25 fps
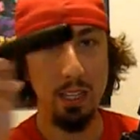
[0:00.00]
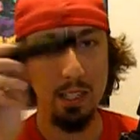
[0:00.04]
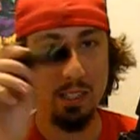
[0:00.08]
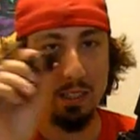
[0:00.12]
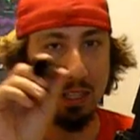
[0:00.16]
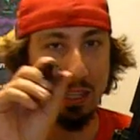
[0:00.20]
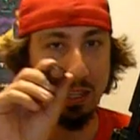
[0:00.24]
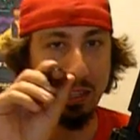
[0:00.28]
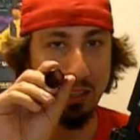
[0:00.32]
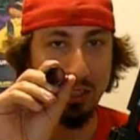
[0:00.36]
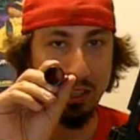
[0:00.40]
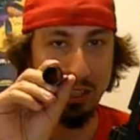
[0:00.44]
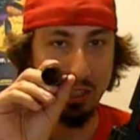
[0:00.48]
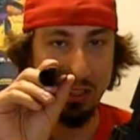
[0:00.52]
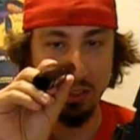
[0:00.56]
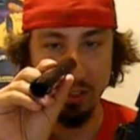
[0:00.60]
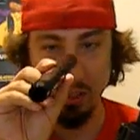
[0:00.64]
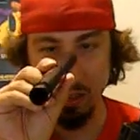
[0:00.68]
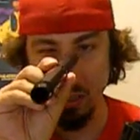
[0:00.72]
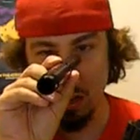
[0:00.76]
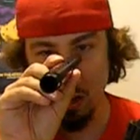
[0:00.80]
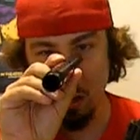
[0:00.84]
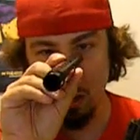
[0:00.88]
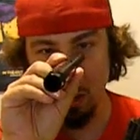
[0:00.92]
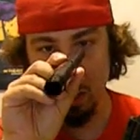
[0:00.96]
My God, this thing is
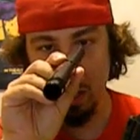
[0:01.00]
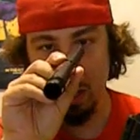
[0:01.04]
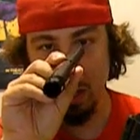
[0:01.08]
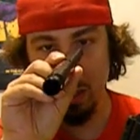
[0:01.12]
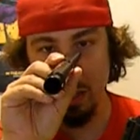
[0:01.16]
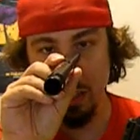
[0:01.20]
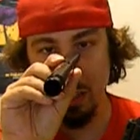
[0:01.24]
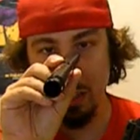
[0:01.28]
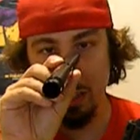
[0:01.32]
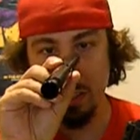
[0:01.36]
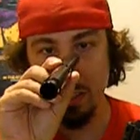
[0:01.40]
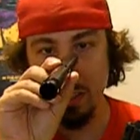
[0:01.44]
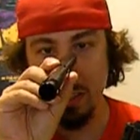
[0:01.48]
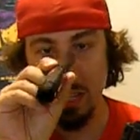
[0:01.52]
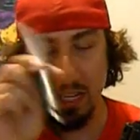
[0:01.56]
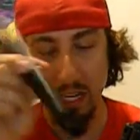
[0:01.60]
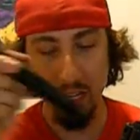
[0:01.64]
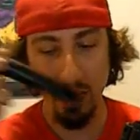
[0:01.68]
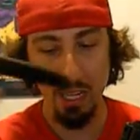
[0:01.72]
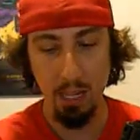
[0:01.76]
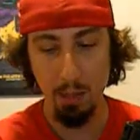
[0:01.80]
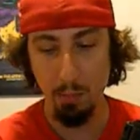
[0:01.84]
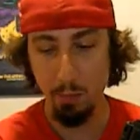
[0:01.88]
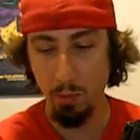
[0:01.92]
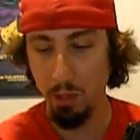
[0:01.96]
just gnarly on the
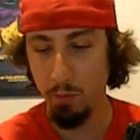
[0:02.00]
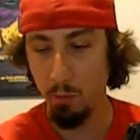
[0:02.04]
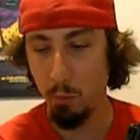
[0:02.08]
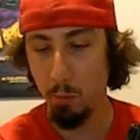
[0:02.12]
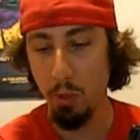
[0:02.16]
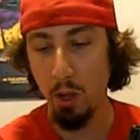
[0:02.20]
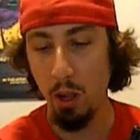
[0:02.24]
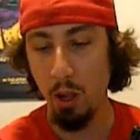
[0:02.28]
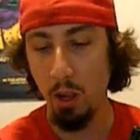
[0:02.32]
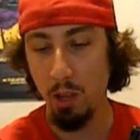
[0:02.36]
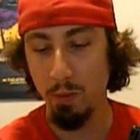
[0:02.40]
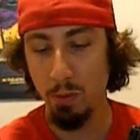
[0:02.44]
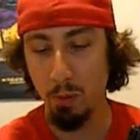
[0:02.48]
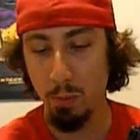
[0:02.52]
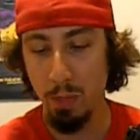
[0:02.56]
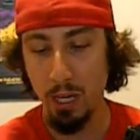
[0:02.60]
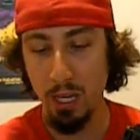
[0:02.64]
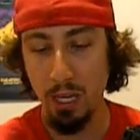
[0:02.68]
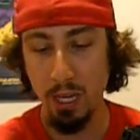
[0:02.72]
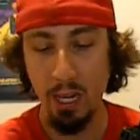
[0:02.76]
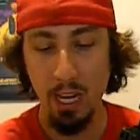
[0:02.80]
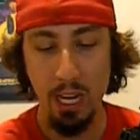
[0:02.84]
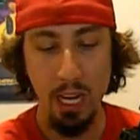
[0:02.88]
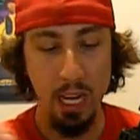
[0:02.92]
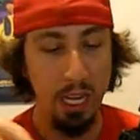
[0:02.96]
inside. I can't believe a ball ever
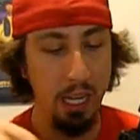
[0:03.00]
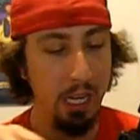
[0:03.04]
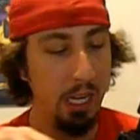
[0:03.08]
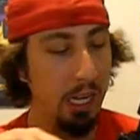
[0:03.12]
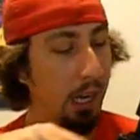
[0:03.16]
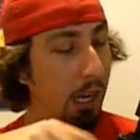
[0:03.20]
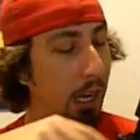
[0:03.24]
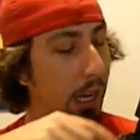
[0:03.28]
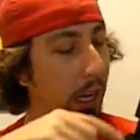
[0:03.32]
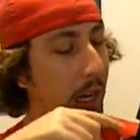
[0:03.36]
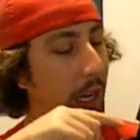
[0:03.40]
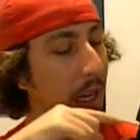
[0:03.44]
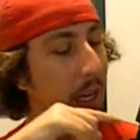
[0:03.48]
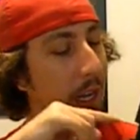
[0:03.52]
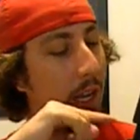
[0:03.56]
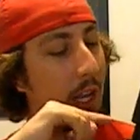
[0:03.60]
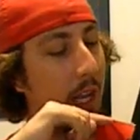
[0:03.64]
made it out of there.